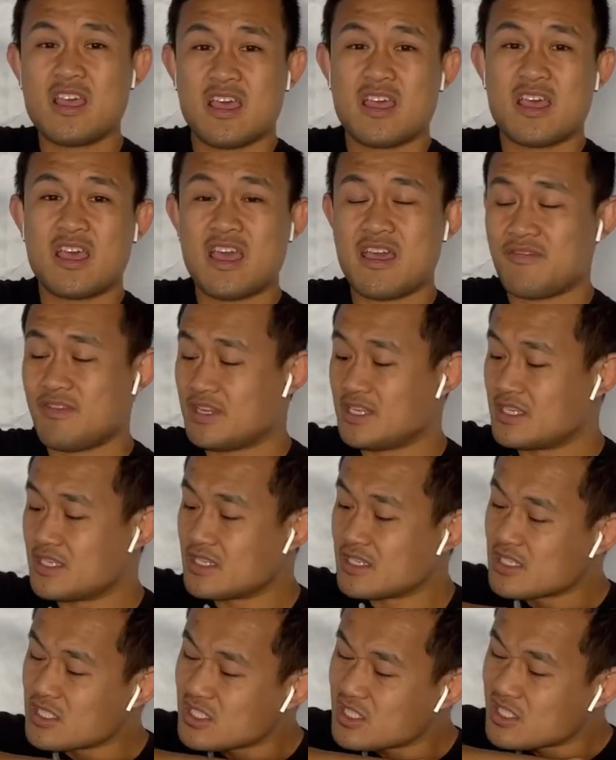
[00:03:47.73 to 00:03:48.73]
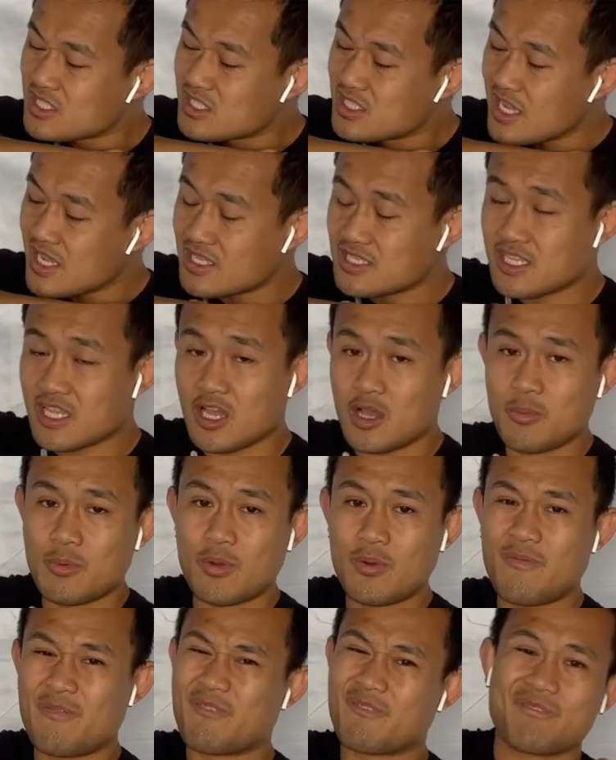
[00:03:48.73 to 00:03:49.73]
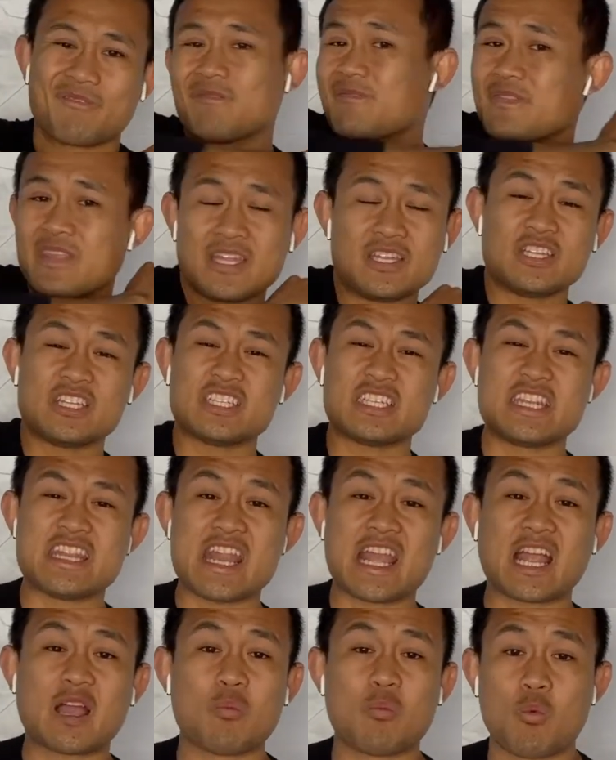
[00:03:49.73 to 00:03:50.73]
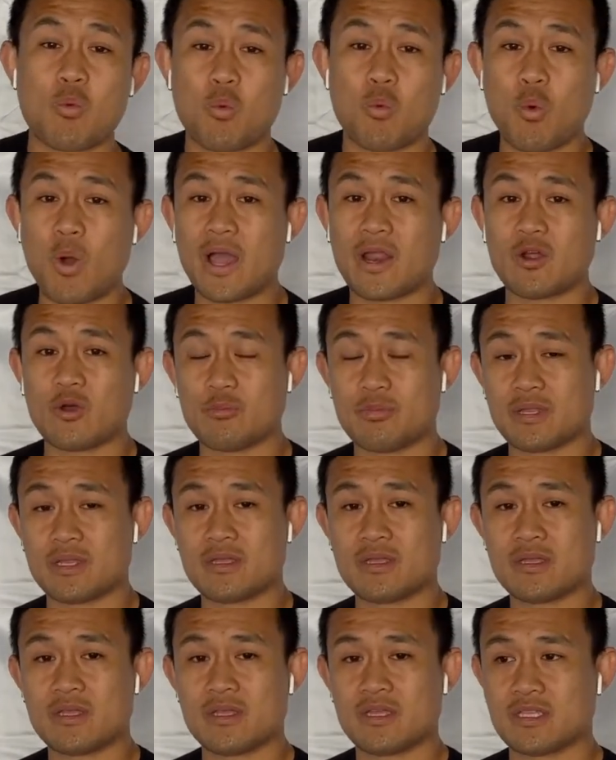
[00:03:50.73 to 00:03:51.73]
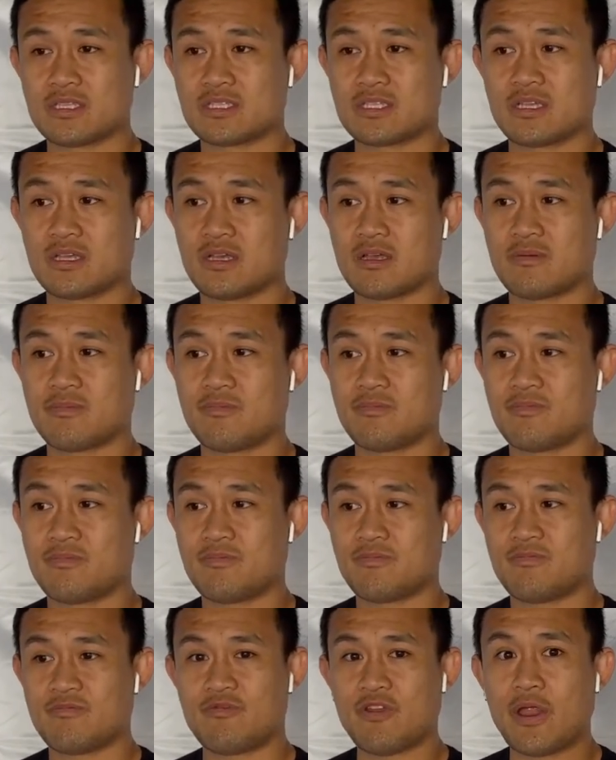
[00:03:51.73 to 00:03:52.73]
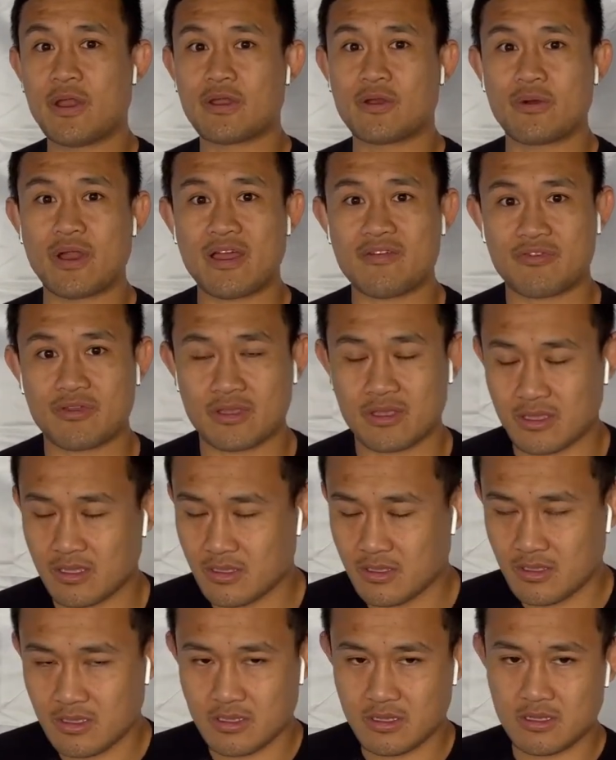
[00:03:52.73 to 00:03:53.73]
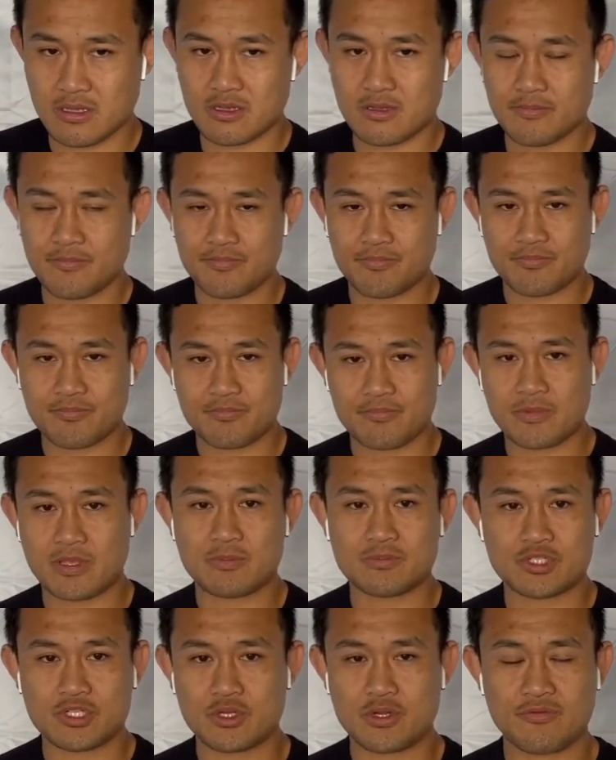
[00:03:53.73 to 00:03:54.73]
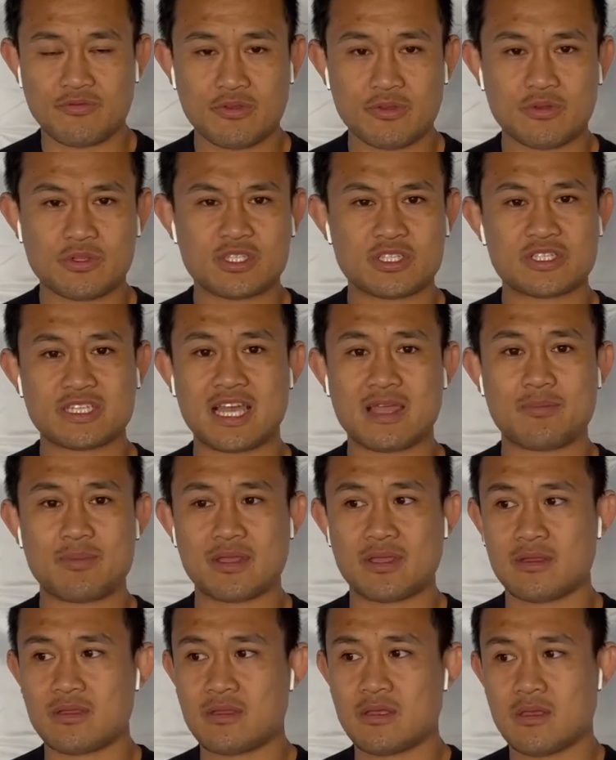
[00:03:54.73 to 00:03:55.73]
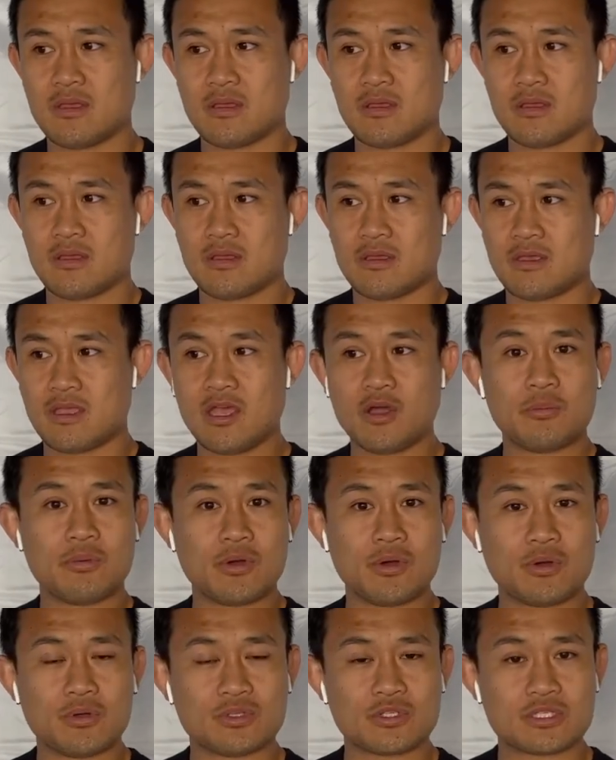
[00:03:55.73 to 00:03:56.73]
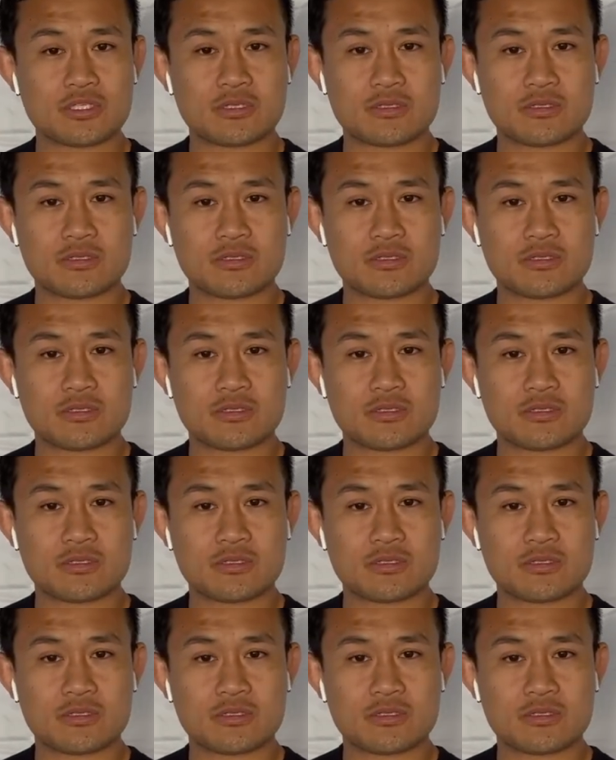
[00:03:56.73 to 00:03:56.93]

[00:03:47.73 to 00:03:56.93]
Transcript: heavy, dense elbow, and you just nick them wide open. It's very graphic. I'm sure if you just type in elbows,